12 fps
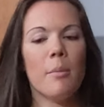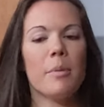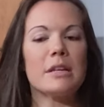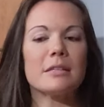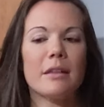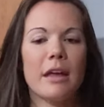
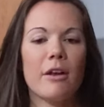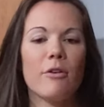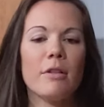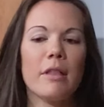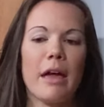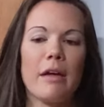but it's later
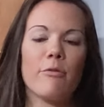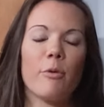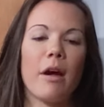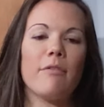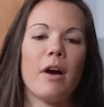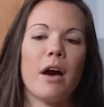in life
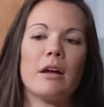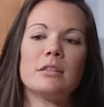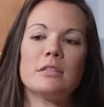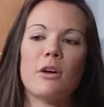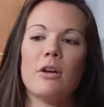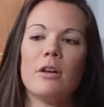where I
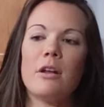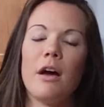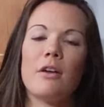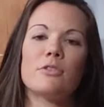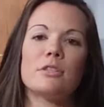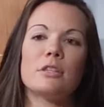started to
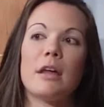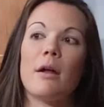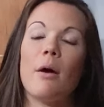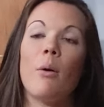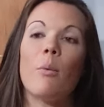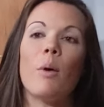understand,
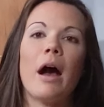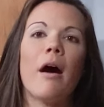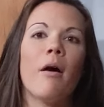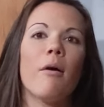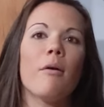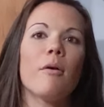oh,
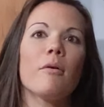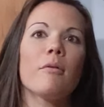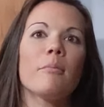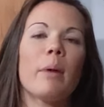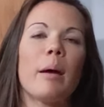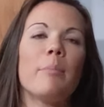wow,
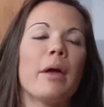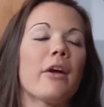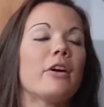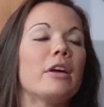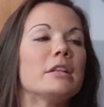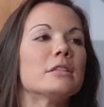my
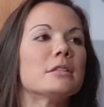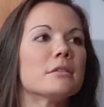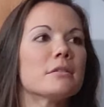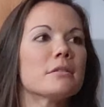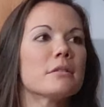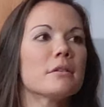
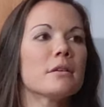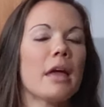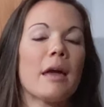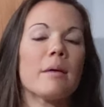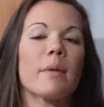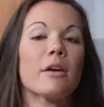parents
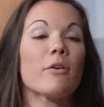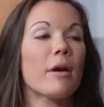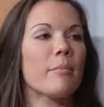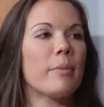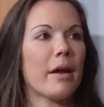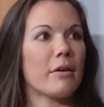and my
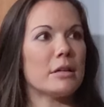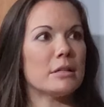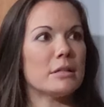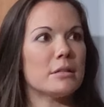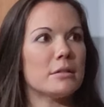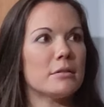
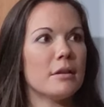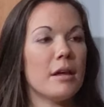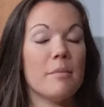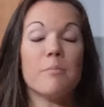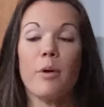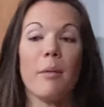grandparents
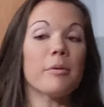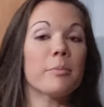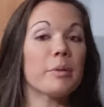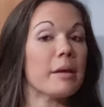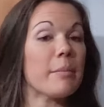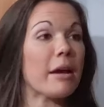and
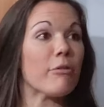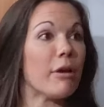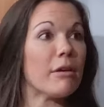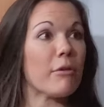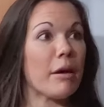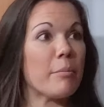probably my
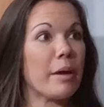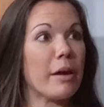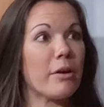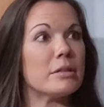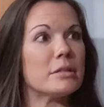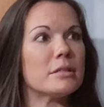
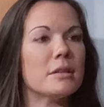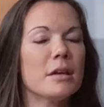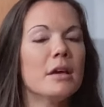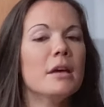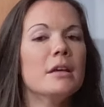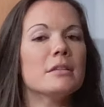great-grandparents
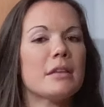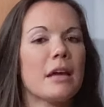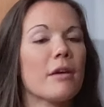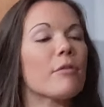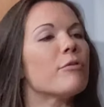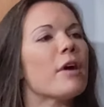
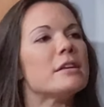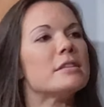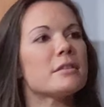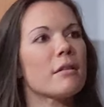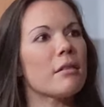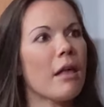
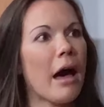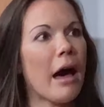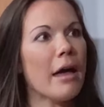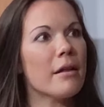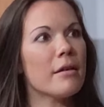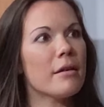sacrificed a
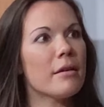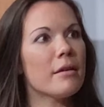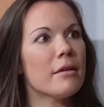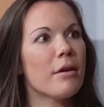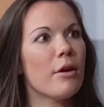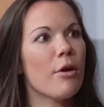lot
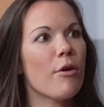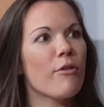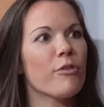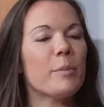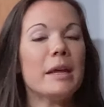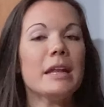
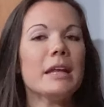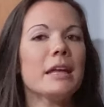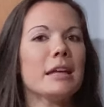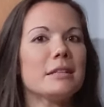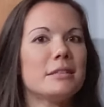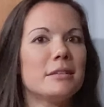for me to
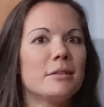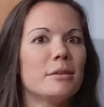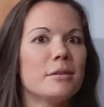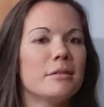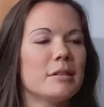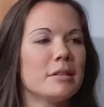get
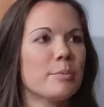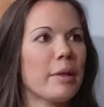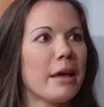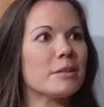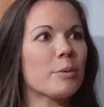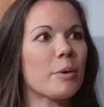to this
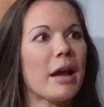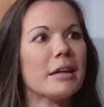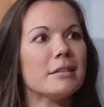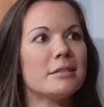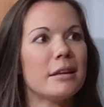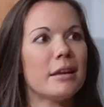place where I
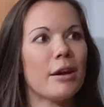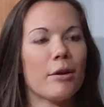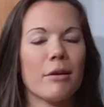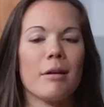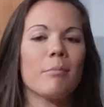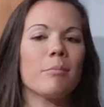can sit here
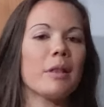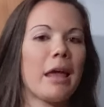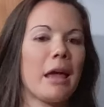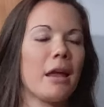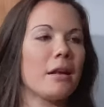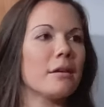and
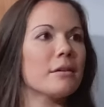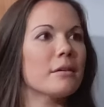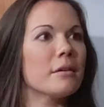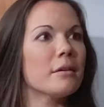complain